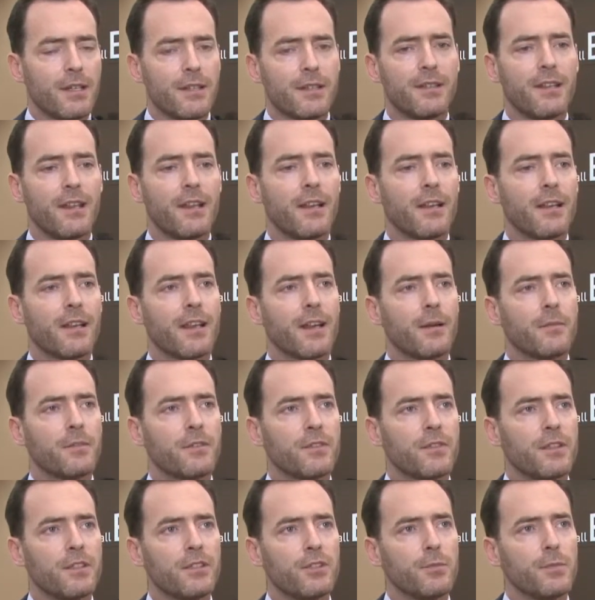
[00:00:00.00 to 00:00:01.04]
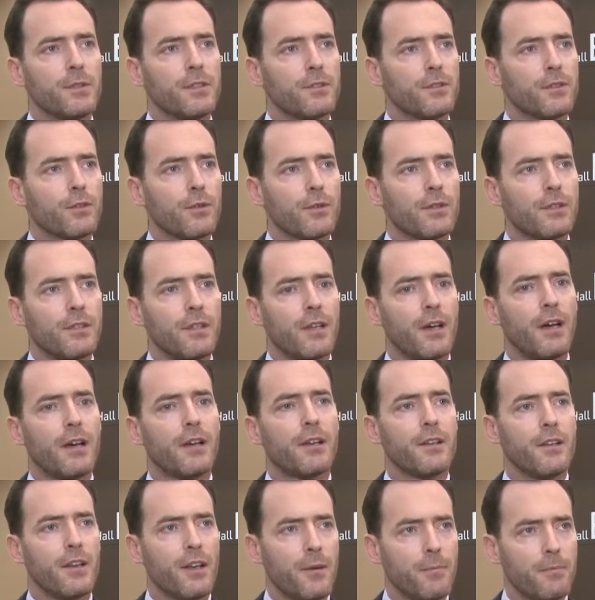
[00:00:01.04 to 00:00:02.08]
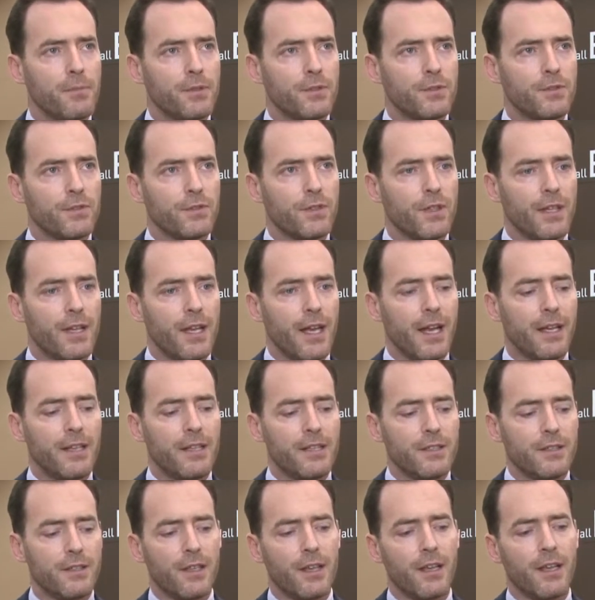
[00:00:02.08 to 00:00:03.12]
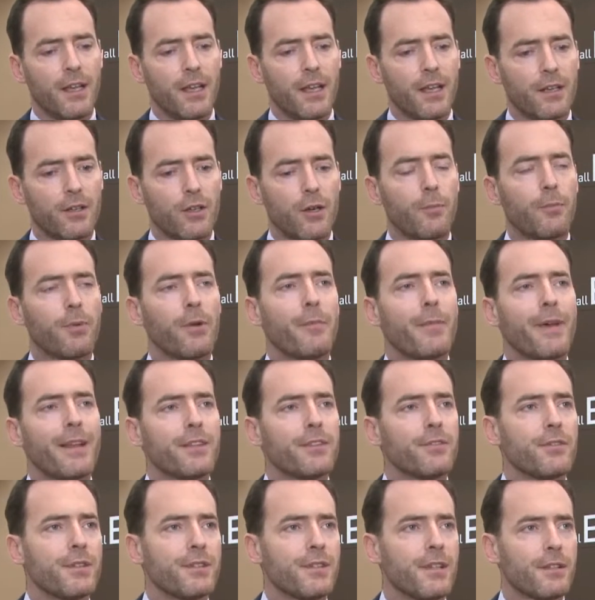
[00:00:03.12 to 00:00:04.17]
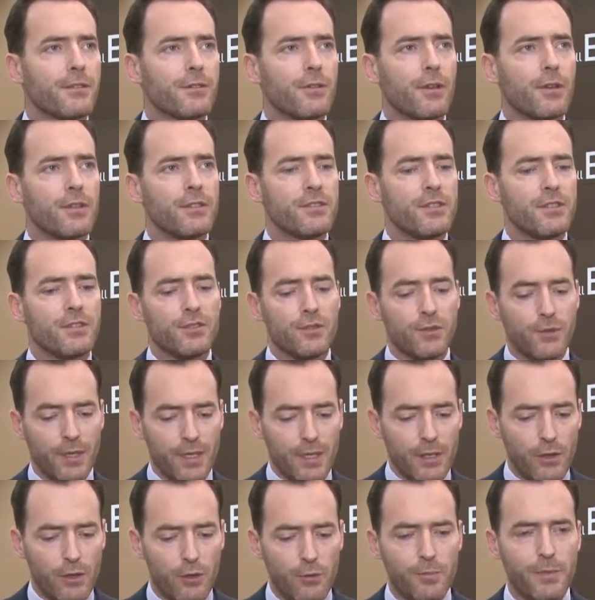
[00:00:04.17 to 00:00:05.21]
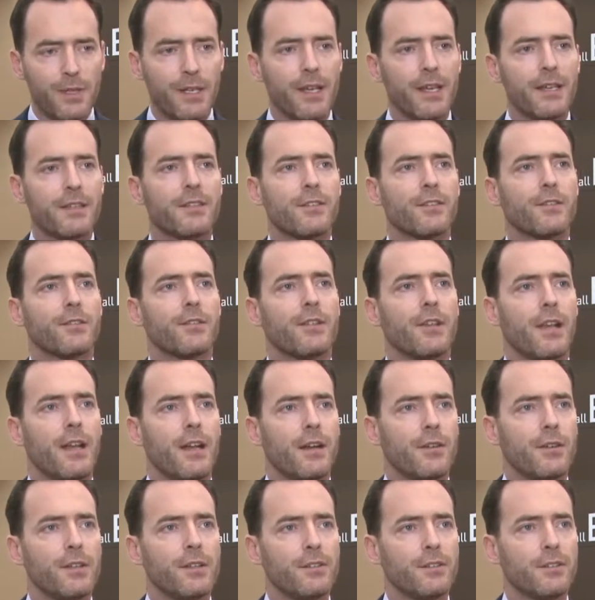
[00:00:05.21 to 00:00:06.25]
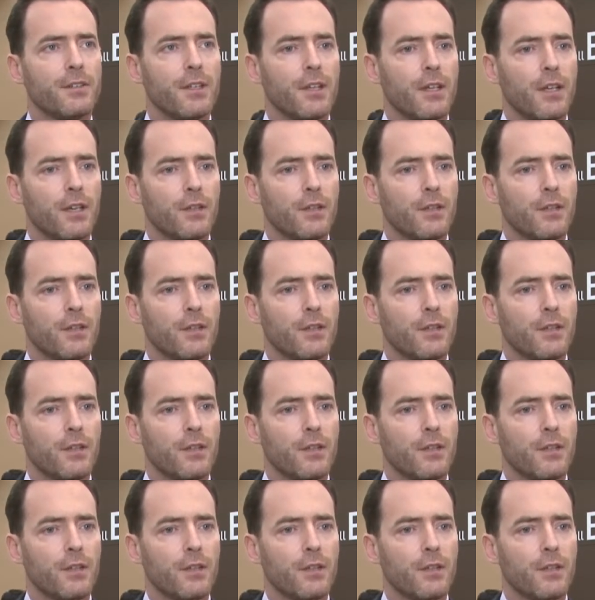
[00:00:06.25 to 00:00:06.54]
Daylight cameras need to be installed in higher numbers and need a complementary technology to illuminate certain areas.